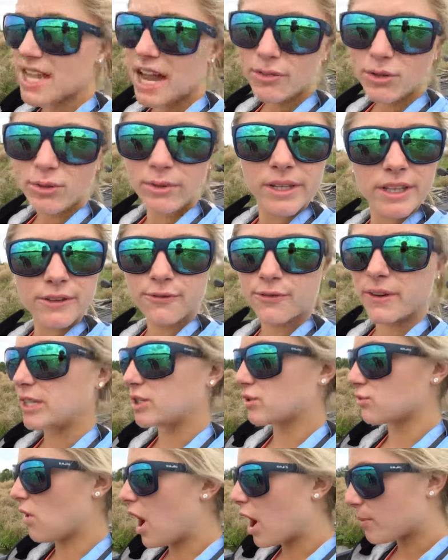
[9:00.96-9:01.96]
never really
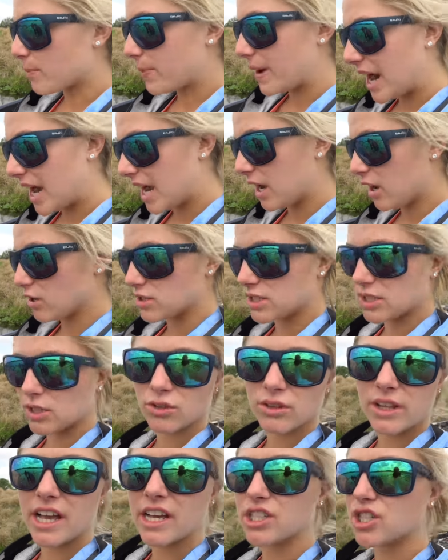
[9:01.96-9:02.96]
fished rock piles or
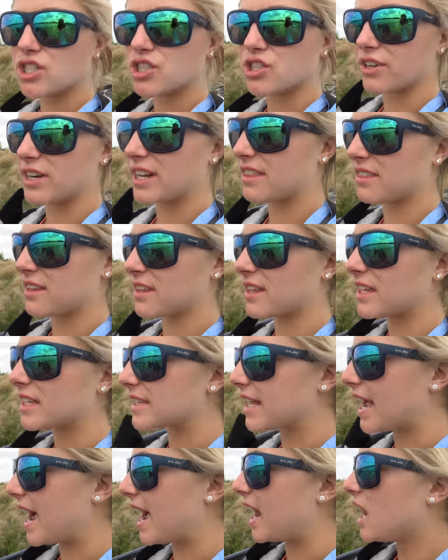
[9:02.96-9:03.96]
ledges or anything
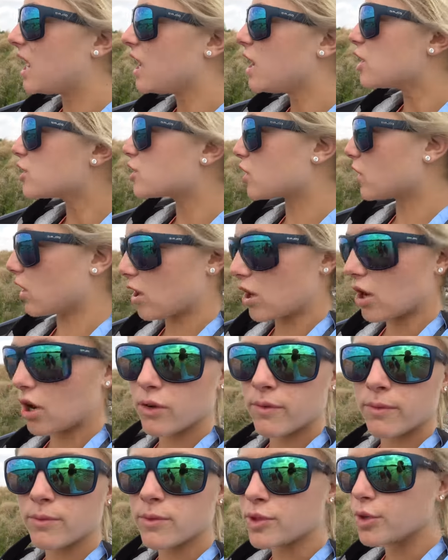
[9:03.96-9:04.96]
like that. So
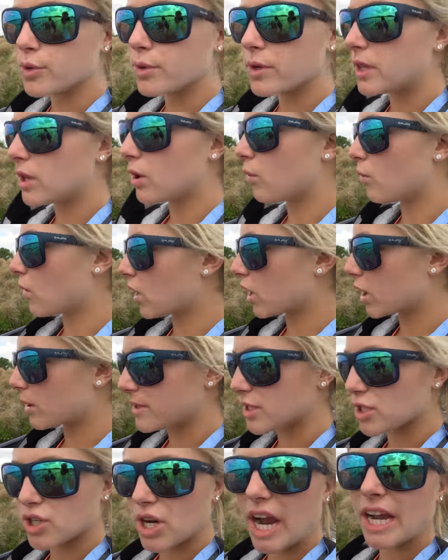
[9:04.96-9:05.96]
her doing the worm
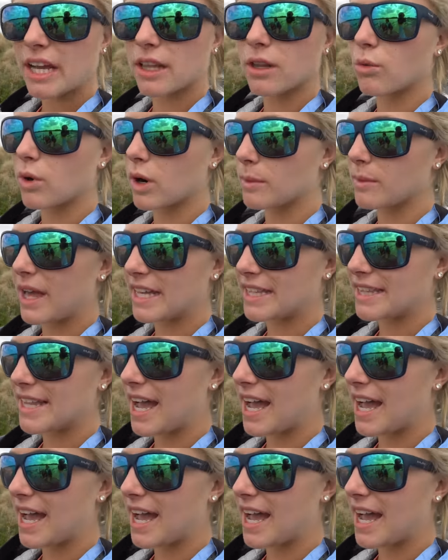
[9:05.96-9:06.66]
and dragging the worm like